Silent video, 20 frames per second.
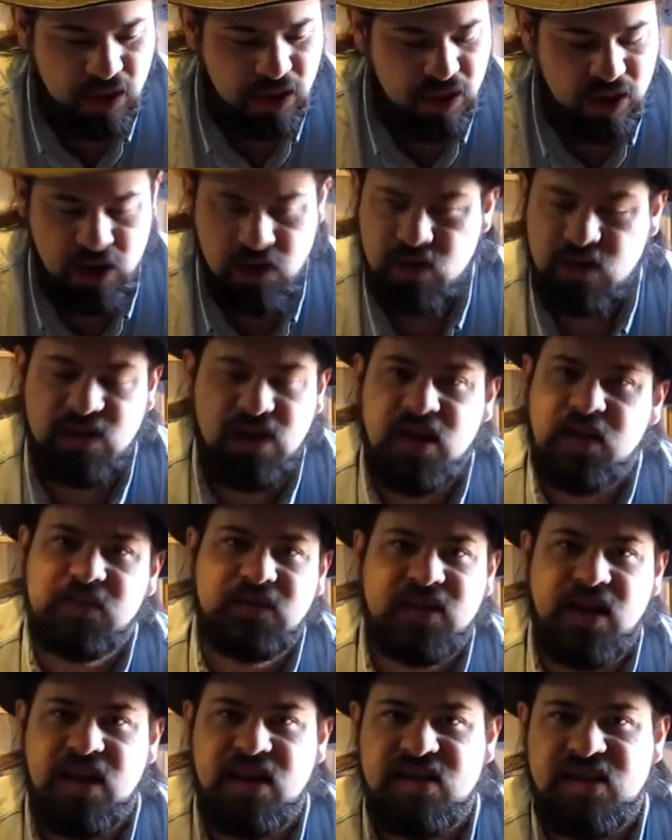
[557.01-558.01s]
he just let them
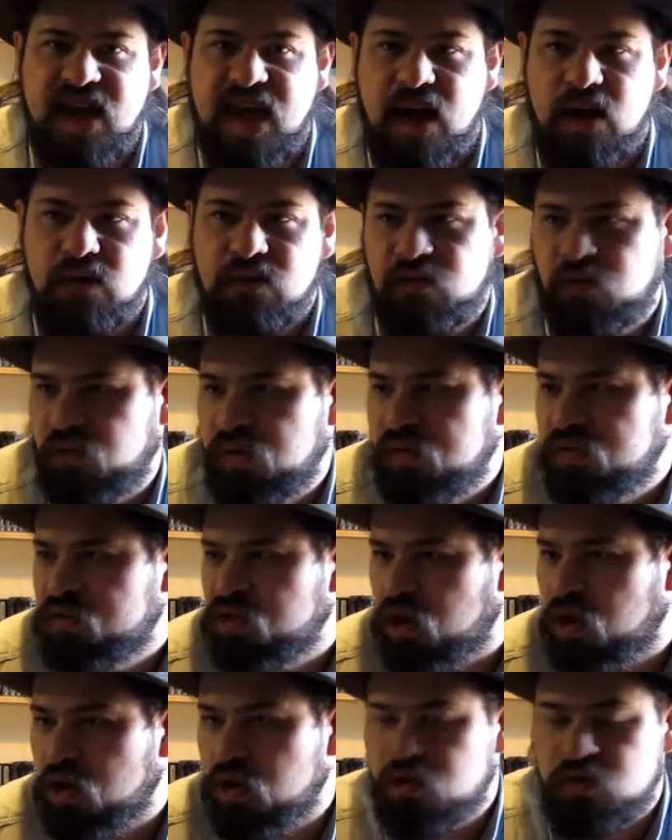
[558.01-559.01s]
stay at his house free of
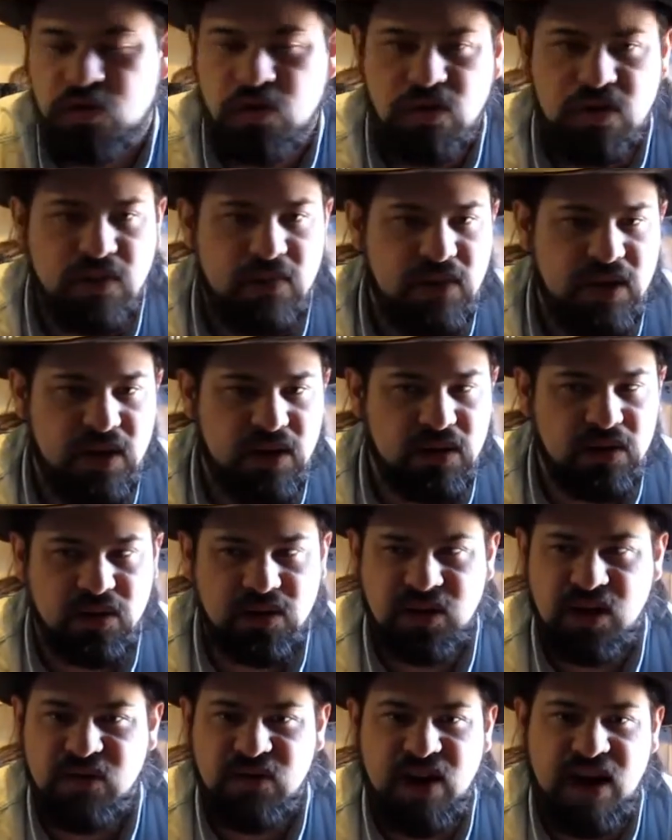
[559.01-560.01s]
charge, cook them meals,
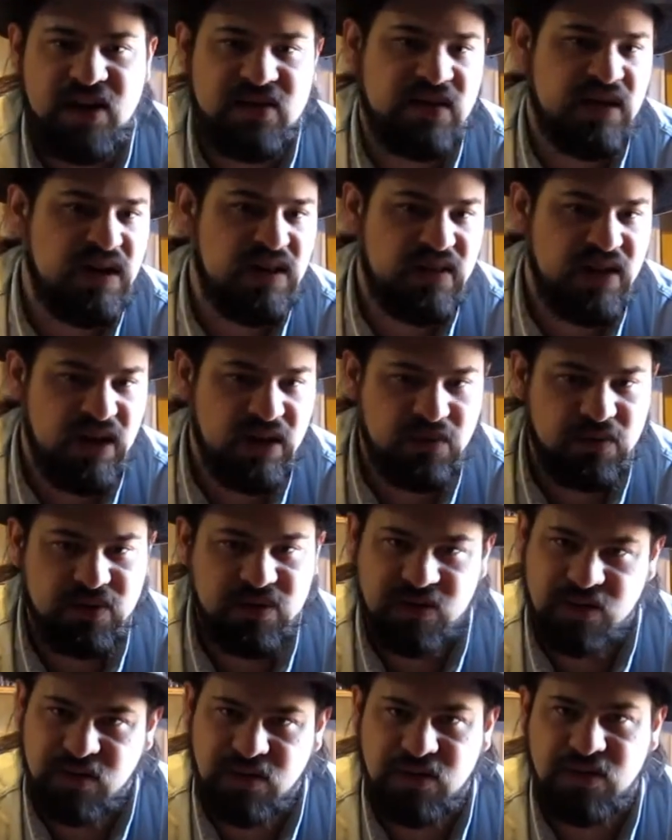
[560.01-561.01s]
never ask anything in
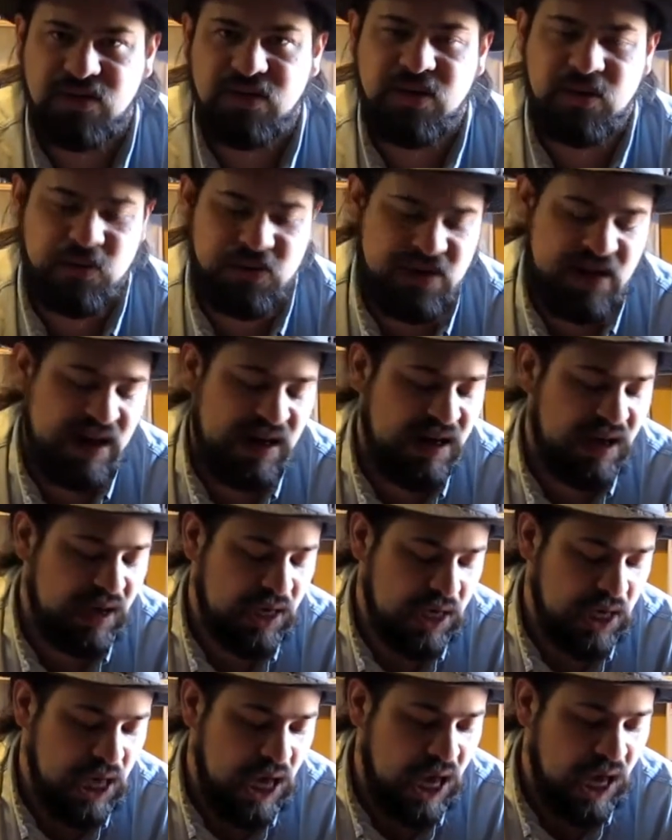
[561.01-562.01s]
return. He was that kind
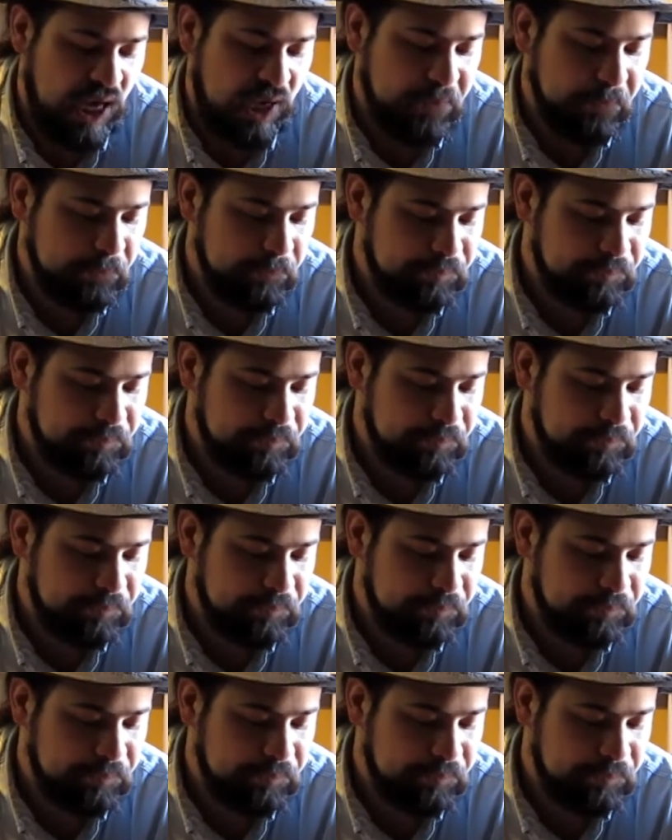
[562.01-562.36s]
of guy.